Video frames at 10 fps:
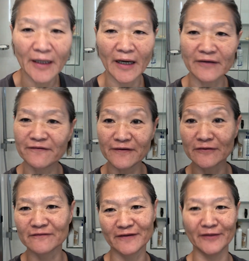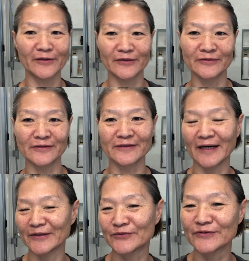I feel very good.
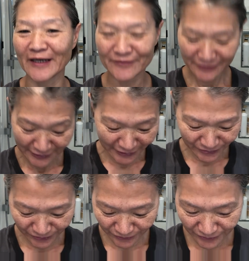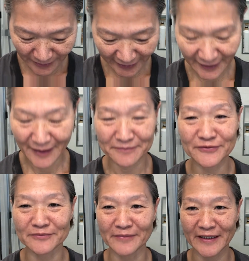I do not need to do makeup
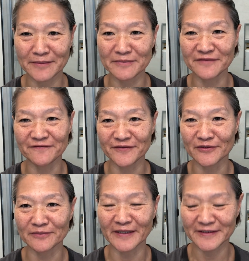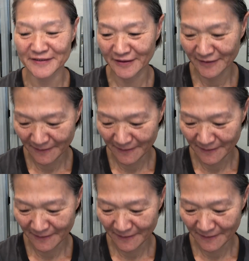to make me feel better.